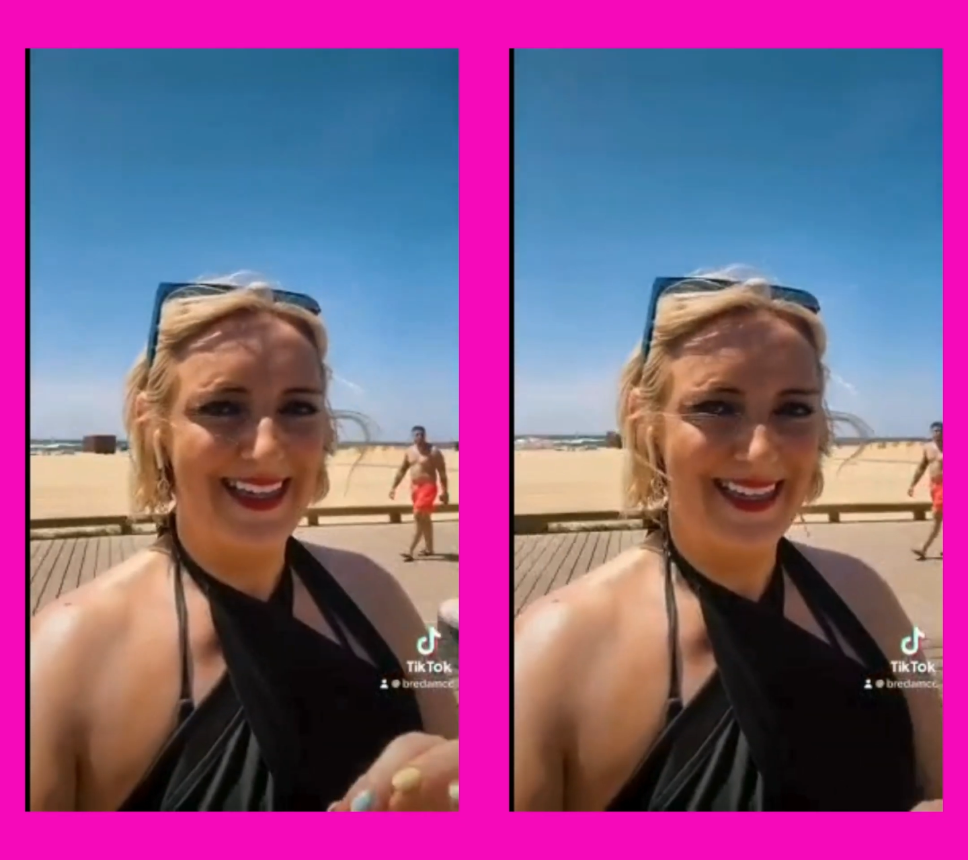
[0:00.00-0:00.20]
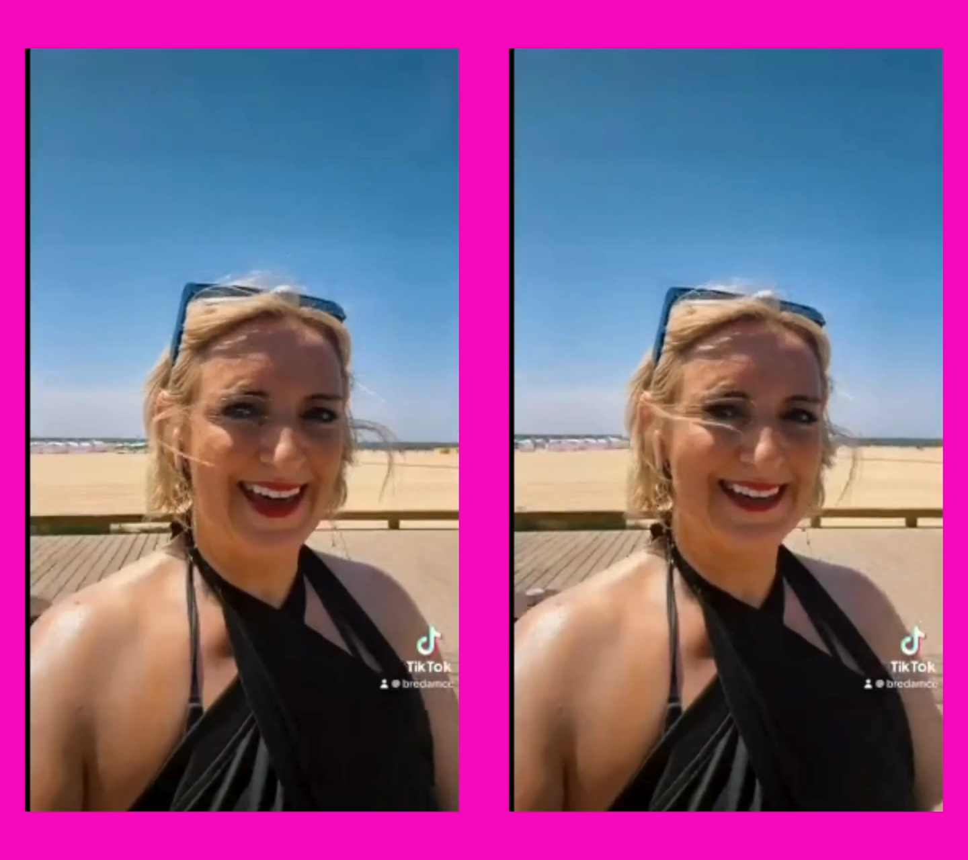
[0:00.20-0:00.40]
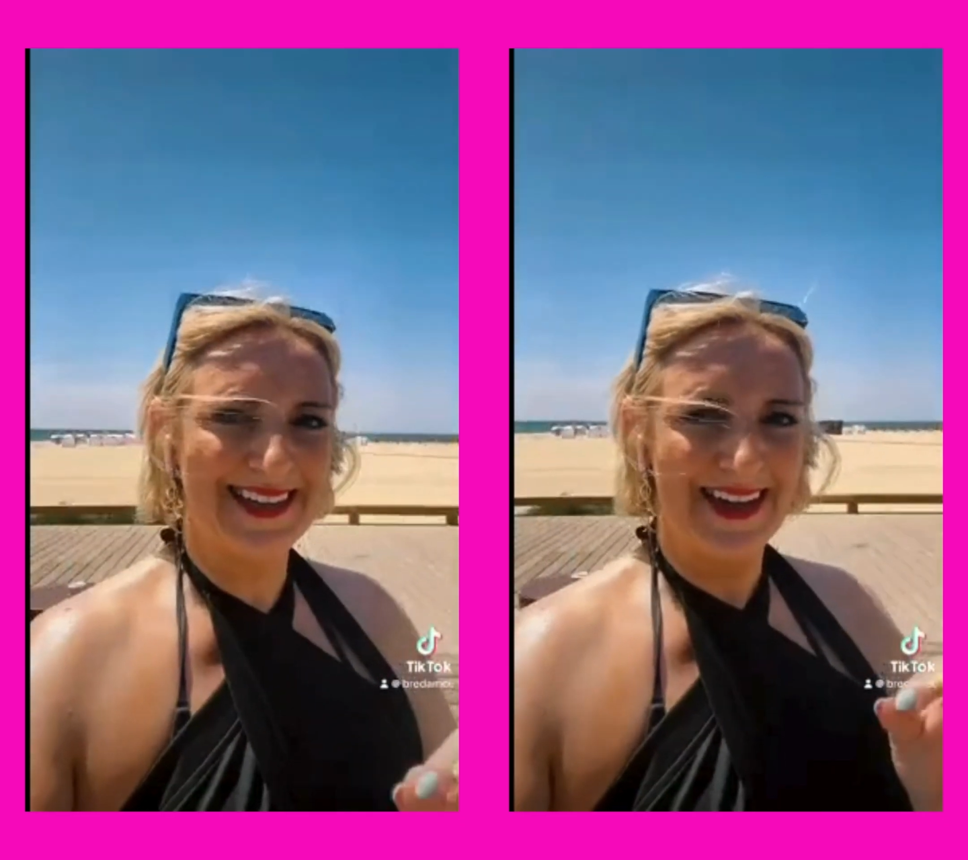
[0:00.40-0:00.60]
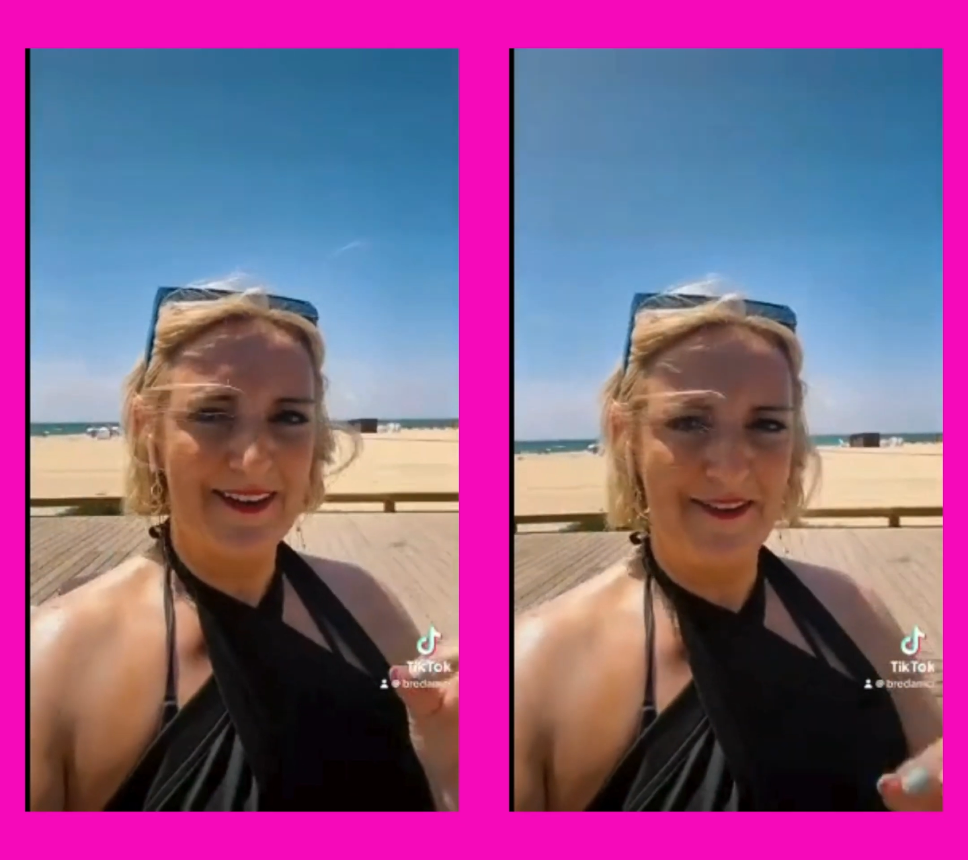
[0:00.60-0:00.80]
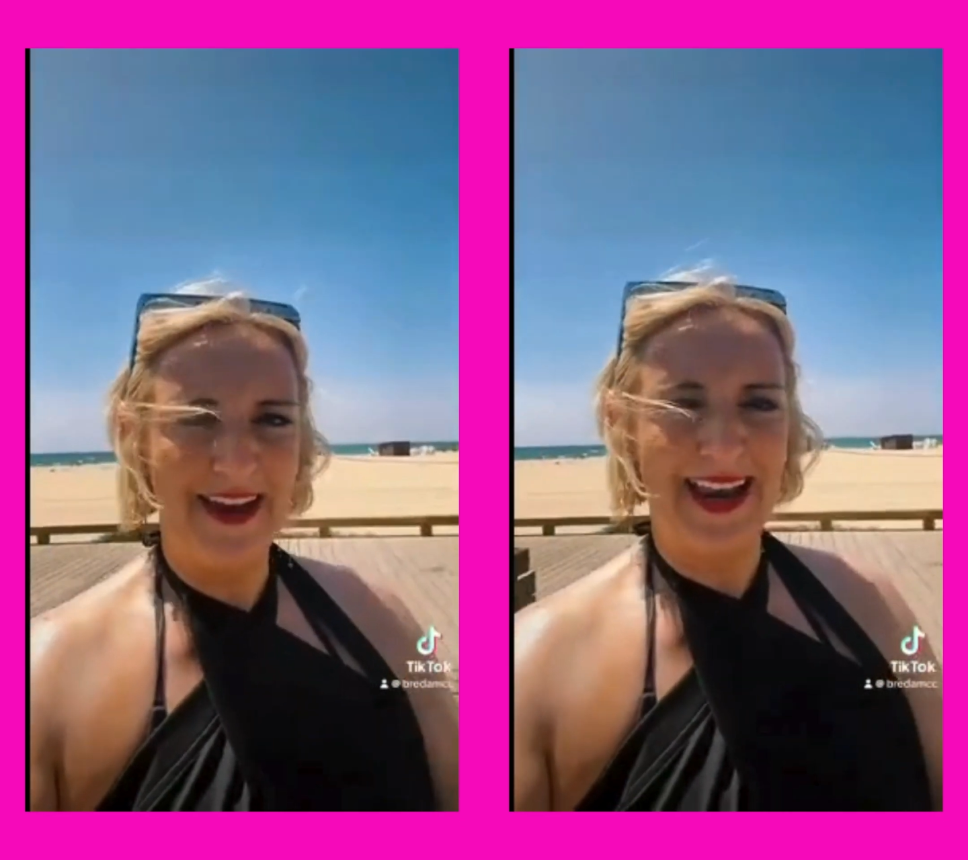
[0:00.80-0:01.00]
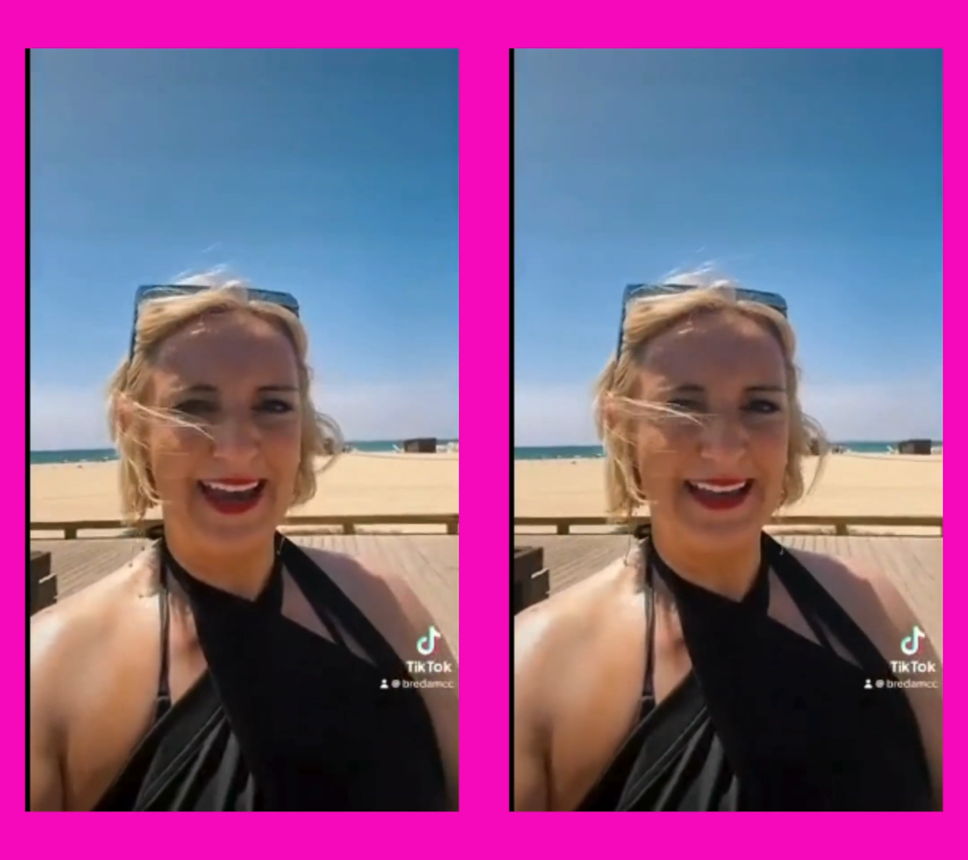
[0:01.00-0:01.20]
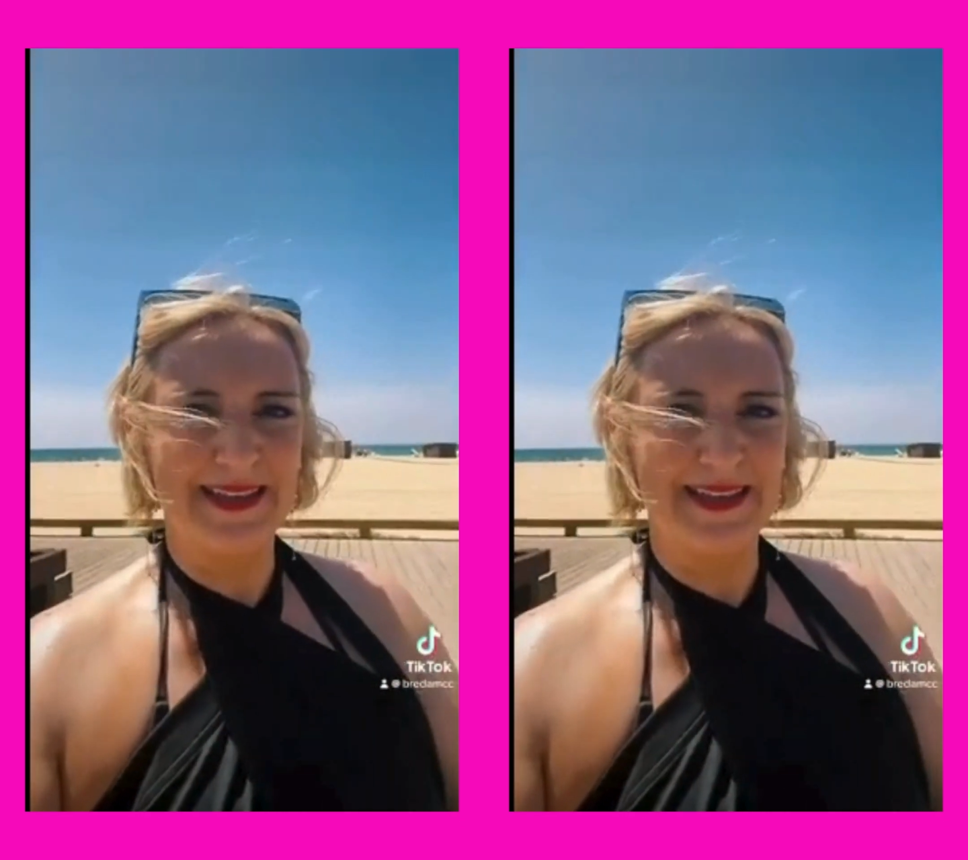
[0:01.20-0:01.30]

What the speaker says: that feeling.